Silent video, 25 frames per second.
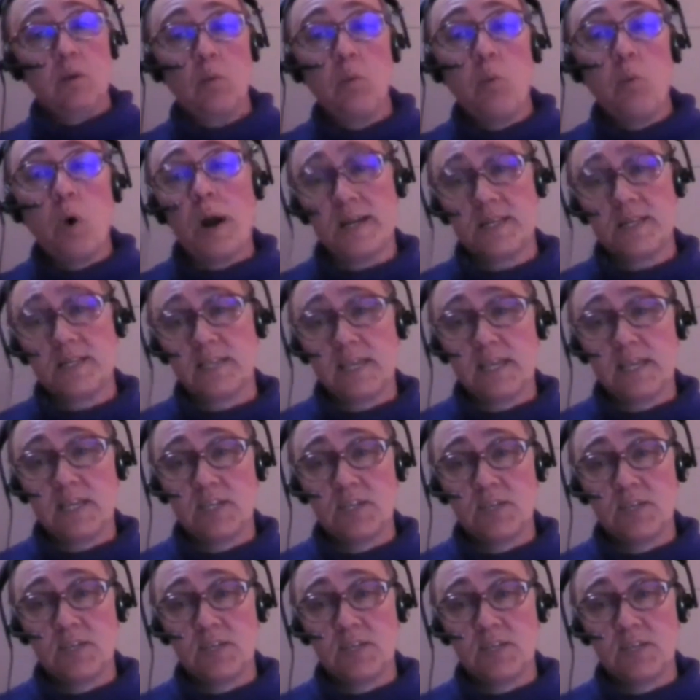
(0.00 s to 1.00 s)
wider
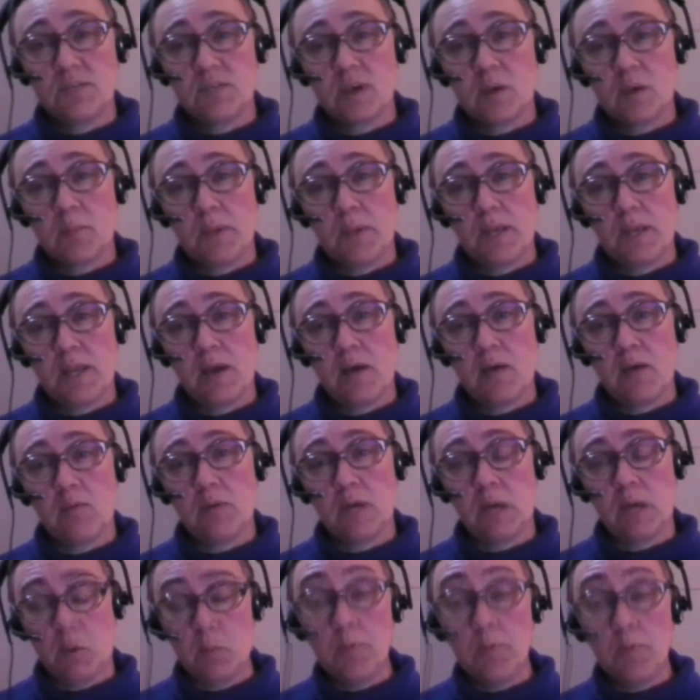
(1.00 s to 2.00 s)
issues that are being
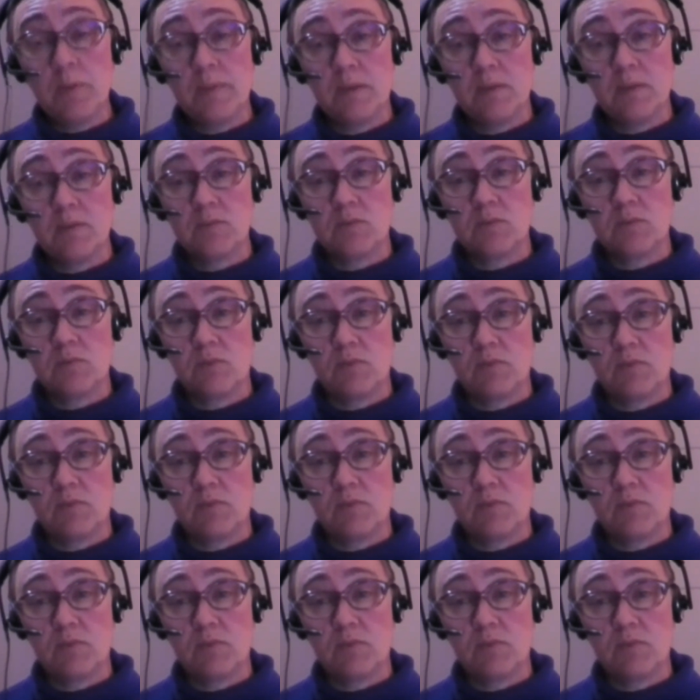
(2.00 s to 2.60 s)
helping those